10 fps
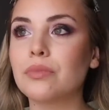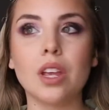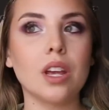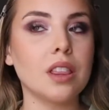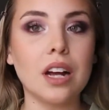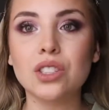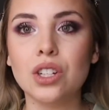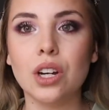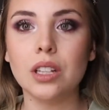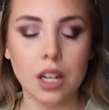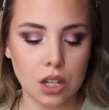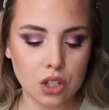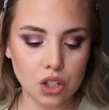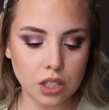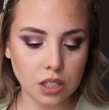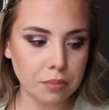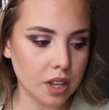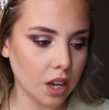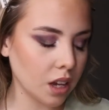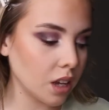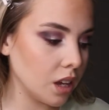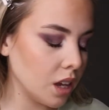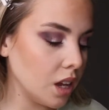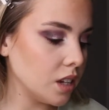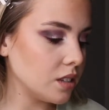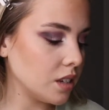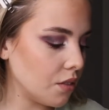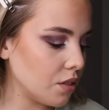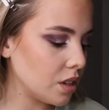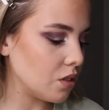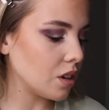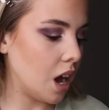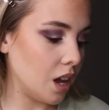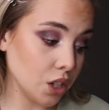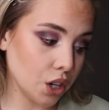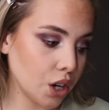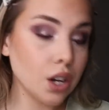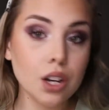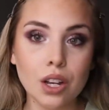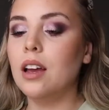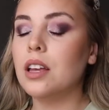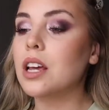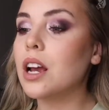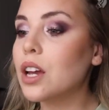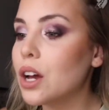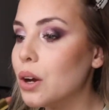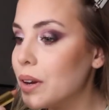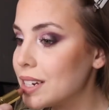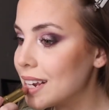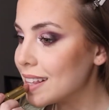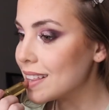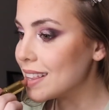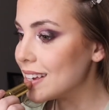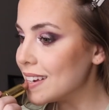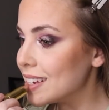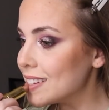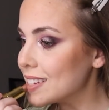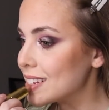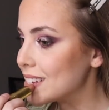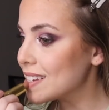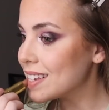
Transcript: Like that's good, like it's just something to give a little color. And then I go and take this